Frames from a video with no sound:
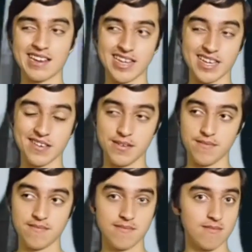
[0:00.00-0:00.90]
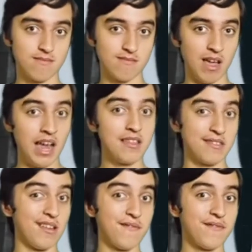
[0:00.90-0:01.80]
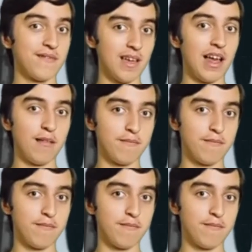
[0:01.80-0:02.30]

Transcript: tell you, I love Al